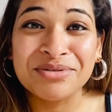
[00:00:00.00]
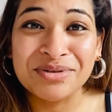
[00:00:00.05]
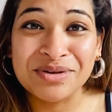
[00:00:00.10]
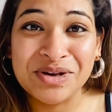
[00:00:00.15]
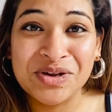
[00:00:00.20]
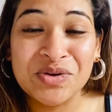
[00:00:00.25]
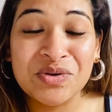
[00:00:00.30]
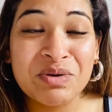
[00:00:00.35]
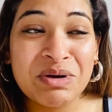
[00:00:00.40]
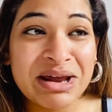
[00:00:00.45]

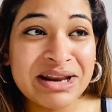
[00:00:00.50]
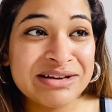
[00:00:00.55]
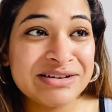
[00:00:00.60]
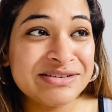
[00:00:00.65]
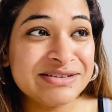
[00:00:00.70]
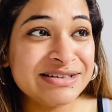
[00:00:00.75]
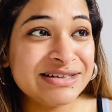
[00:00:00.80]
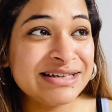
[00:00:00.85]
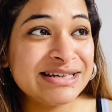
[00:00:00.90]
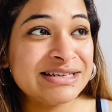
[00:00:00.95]
Your
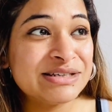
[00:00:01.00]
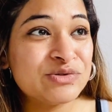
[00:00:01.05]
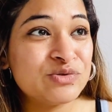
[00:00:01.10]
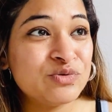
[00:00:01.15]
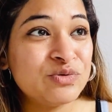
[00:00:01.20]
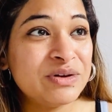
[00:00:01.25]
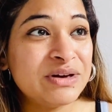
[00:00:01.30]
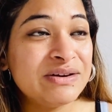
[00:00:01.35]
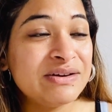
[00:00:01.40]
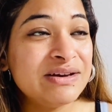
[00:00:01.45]
energy is
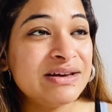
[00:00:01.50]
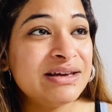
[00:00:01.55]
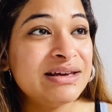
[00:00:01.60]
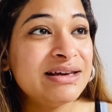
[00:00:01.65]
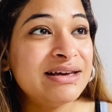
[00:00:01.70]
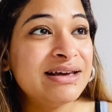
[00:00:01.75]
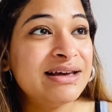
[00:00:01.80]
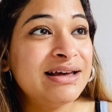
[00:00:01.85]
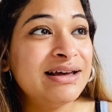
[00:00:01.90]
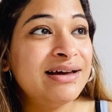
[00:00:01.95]
very
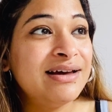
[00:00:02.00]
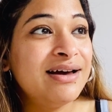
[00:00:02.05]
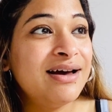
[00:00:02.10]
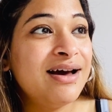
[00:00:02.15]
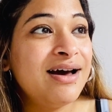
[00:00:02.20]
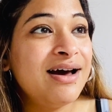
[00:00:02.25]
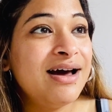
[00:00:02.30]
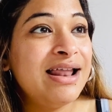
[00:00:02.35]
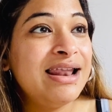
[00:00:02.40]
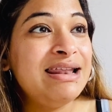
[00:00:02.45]

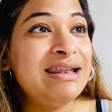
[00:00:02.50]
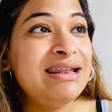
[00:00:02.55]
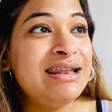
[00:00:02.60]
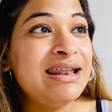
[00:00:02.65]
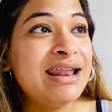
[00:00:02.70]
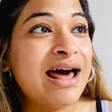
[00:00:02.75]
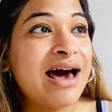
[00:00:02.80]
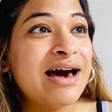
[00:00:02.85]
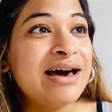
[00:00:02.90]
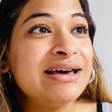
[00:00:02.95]

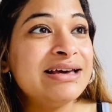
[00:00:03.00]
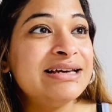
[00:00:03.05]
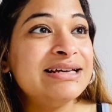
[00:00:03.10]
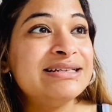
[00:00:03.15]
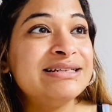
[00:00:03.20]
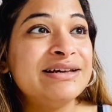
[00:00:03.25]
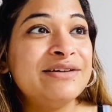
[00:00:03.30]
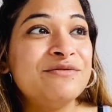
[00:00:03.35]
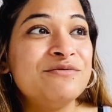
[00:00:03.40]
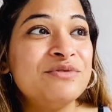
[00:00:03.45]
light
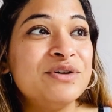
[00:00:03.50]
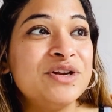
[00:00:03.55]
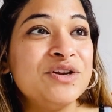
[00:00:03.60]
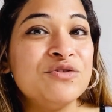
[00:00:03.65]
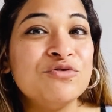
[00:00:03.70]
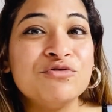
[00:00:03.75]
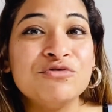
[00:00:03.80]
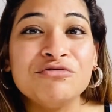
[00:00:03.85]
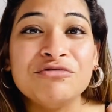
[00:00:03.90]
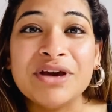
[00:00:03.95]
and very
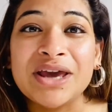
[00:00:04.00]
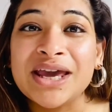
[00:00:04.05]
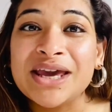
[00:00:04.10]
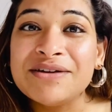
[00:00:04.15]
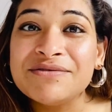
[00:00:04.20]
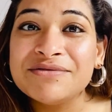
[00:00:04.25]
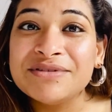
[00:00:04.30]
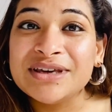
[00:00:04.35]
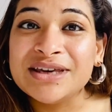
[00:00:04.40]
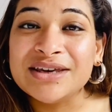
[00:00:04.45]

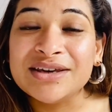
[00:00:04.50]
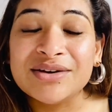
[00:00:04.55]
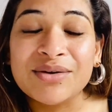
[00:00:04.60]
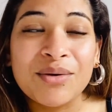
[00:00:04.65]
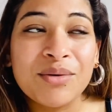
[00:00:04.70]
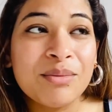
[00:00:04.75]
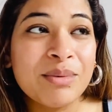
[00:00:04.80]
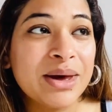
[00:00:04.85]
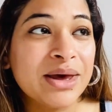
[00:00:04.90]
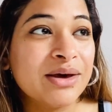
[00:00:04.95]
wavy. Oh
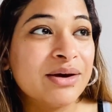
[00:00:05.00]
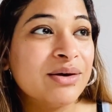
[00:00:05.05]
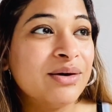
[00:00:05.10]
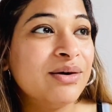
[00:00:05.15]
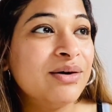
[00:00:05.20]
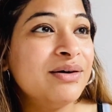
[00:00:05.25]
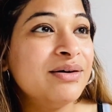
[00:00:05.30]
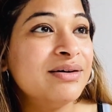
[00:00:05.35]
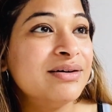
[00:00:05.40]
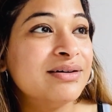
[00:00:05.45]
my
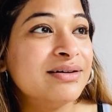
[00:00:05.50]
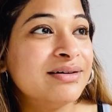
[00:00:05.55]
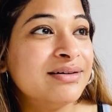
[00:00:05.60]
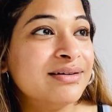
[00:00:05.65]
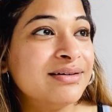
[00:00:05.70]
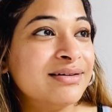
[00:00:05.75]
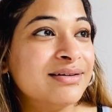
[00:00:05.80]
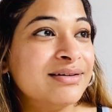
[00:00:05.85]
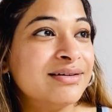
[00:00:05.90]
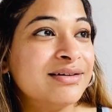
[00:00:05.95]
god.
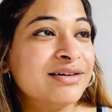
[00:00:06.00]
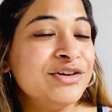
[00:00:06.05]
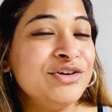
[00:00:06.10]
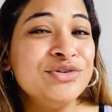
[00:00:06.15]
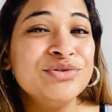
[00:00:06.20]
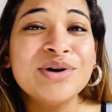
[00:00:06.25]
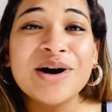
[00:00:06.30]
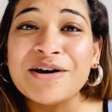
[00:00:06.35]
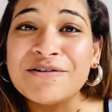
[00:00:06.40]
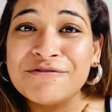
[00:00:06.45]
You
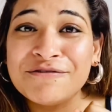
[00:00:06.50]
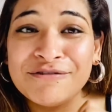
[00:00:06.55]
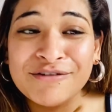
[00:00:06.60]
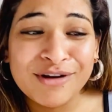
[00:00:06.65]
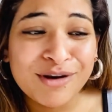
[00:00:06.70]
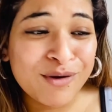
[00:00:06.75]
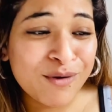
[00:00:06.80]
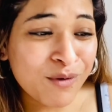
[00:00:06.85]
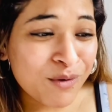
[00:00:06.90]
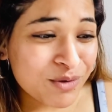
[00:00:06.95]
are
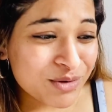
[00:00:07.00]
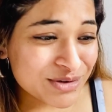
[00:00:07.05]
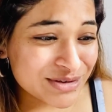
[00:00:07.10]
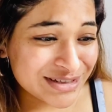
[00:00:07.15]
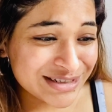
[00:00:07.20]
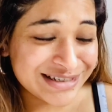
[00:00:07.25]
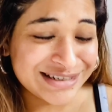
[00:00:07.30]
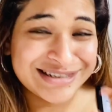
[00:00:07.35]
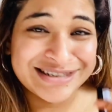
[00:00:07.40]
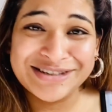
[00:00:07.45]

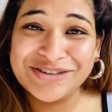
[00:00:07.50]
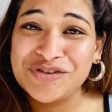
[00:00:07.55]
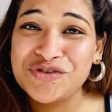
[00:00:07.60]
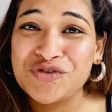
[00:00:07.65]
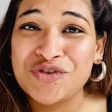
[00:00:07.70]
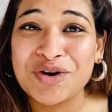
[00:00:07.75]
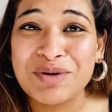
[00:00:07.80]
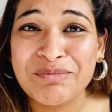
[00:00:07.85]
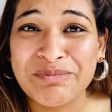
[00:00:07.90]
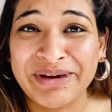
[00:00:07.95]
floaty. It's
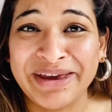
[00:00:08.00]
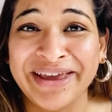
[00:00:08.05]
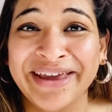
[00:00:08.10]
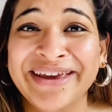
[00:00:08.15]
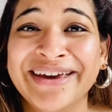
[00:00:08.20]
tripping.